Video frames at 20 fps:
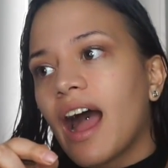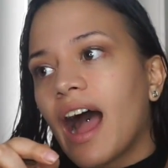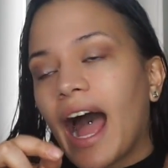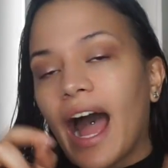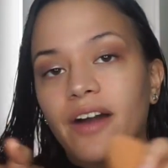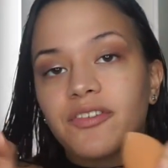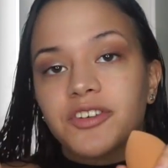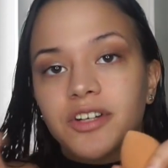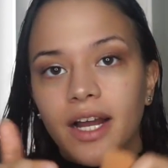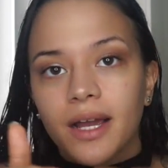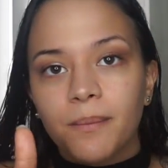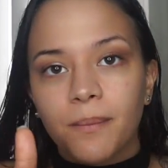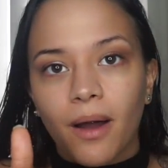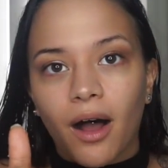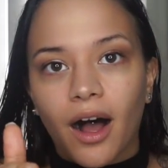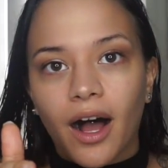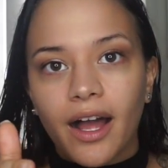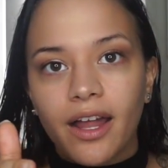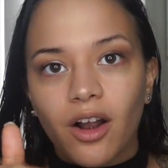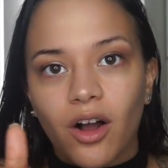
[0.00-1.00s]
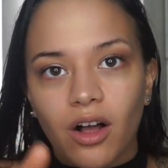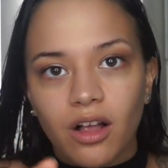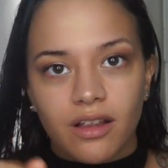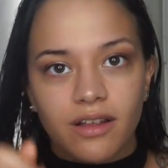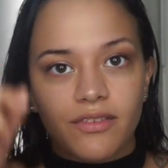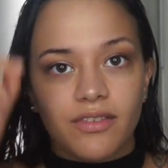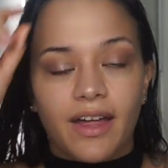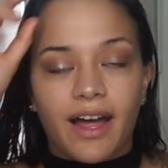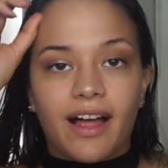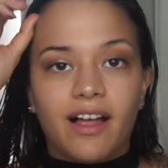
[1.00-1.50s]
After I bought all
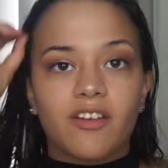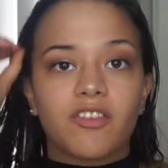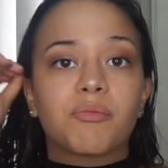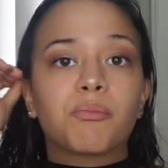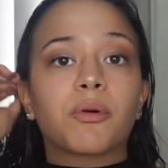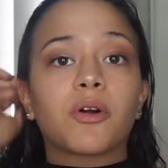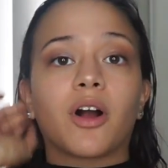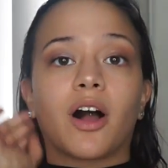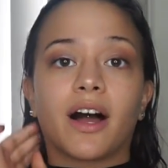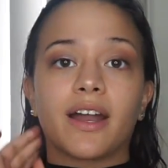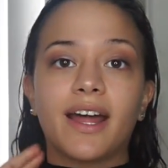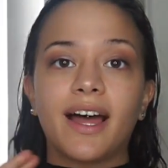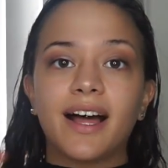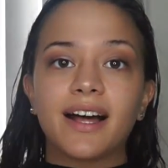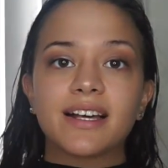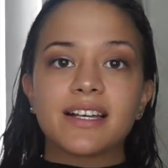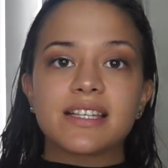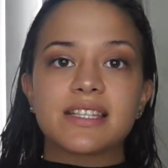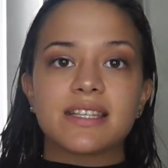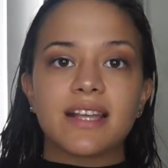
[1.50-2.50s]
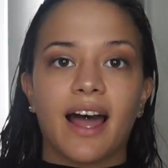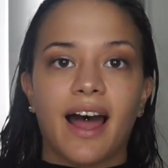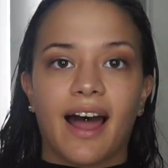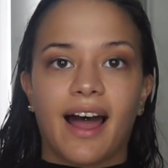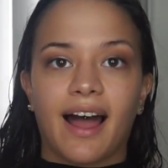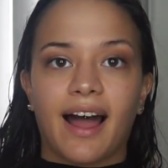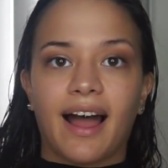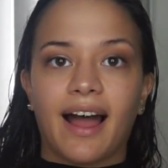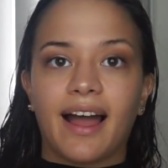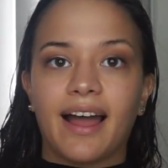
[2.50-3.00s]
of the E.L.F. products,
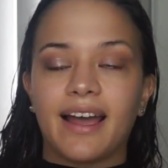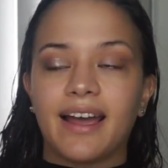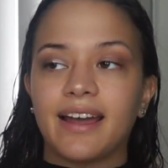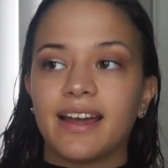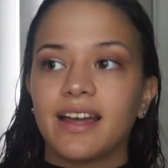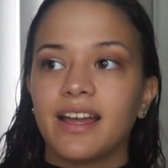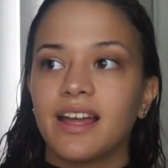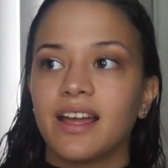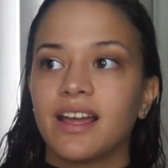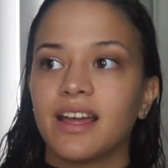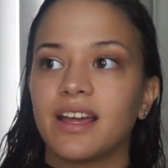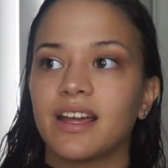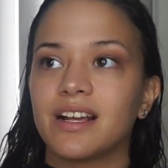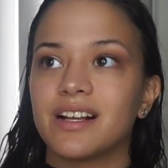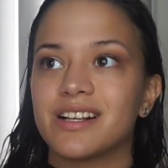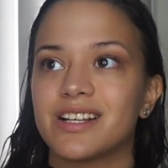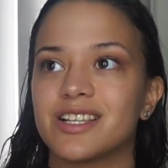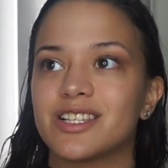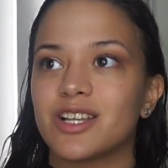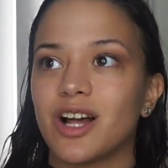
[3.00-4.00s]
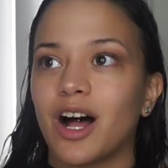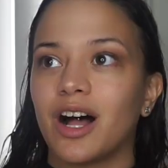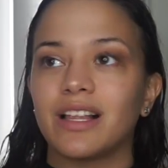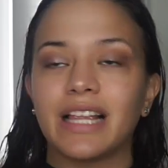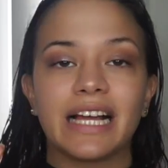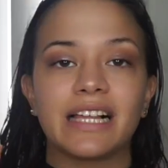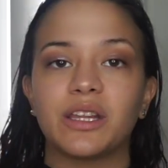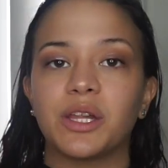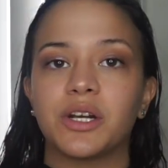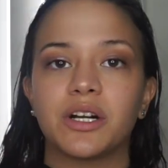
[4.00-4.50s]
I saw
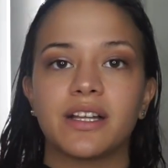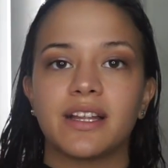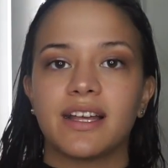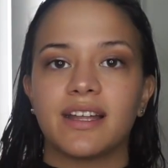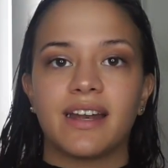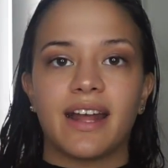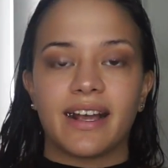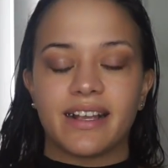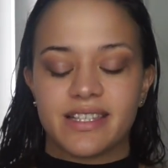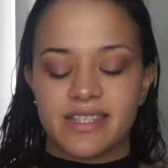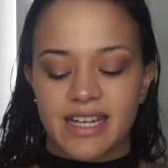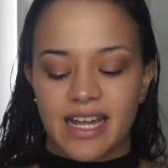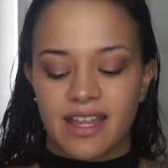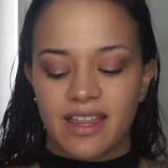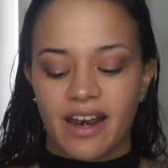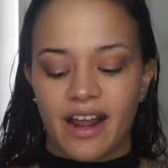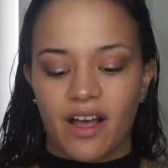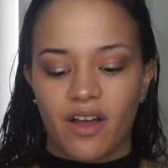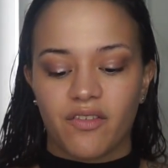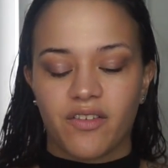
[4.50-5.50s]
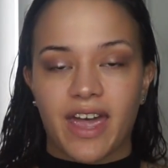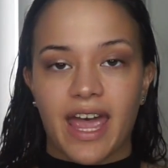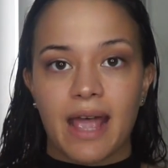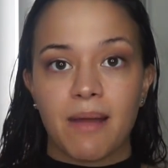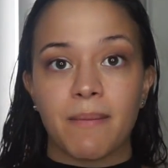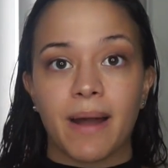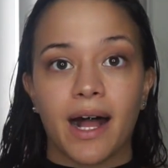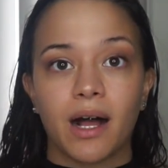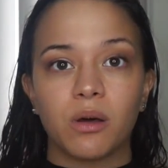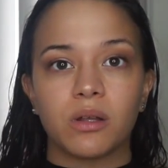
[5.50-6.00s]
like literally the next day that E.L.F.
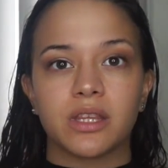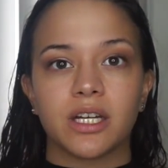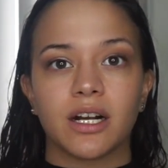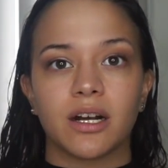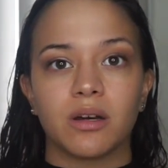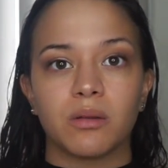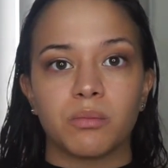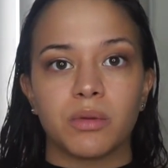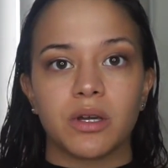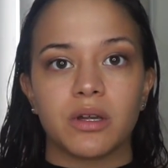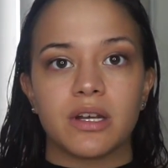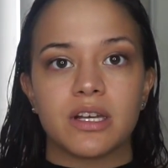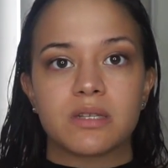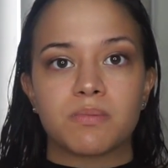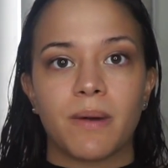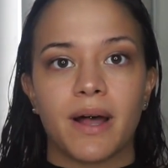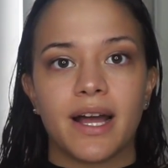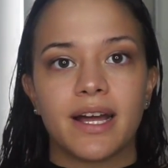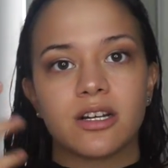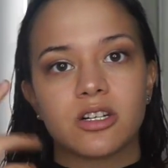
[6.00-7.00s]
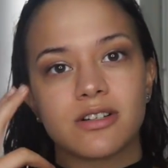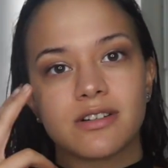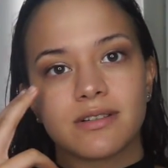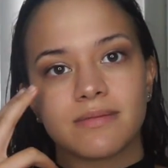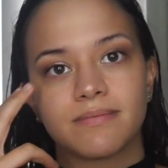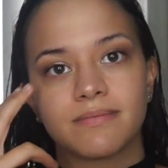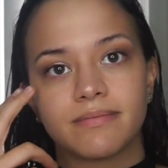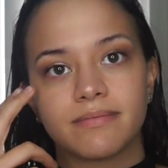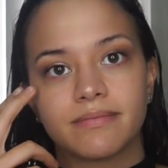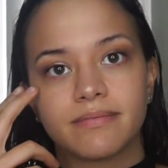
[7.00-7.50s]
came out with their own beauty sponge.